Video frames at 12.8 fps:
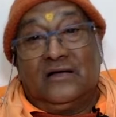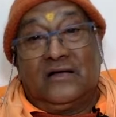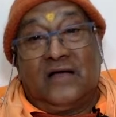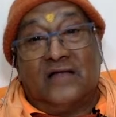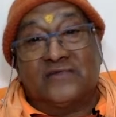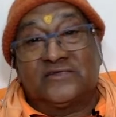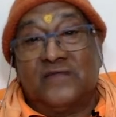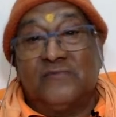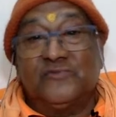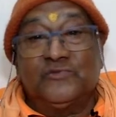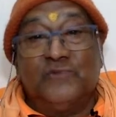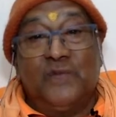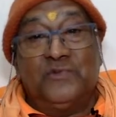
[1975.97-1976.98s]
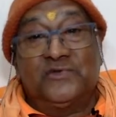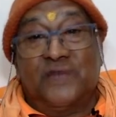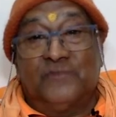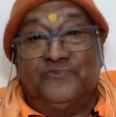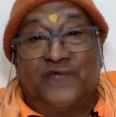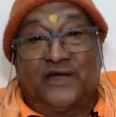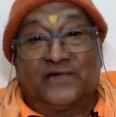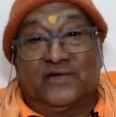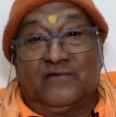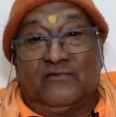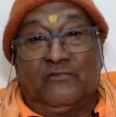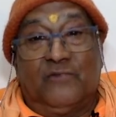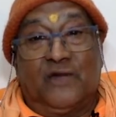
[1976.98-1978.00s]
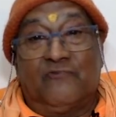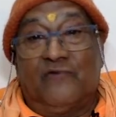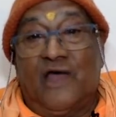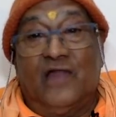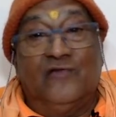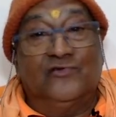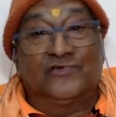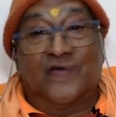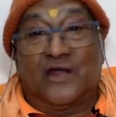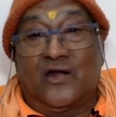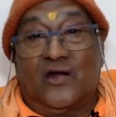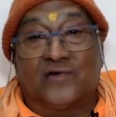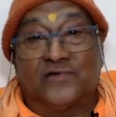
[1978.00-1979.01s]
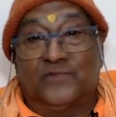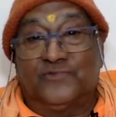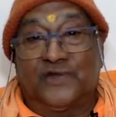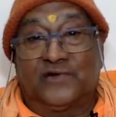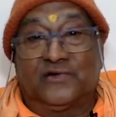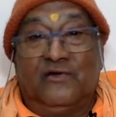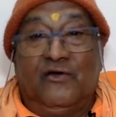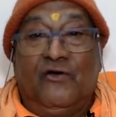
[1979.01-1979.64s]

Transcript: Customs may be subjective, but values are not subjective.